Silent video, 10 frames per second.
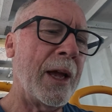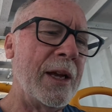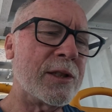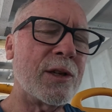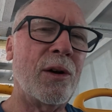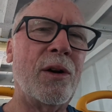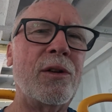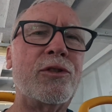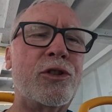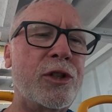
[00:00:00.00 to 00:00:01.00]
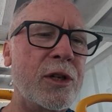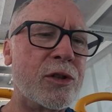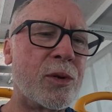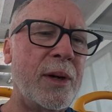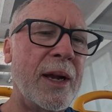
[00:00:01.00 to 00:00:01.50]
It's all
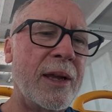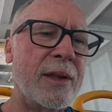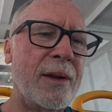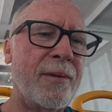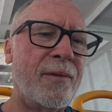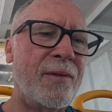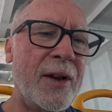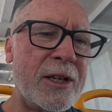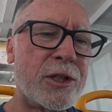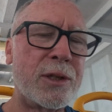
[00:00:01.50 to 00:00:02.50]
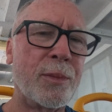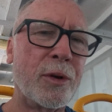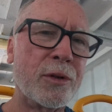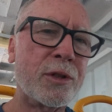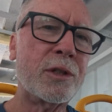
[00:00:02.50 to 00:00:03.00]
gingery, and the
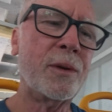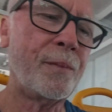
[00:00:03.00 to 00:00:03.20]
vegetables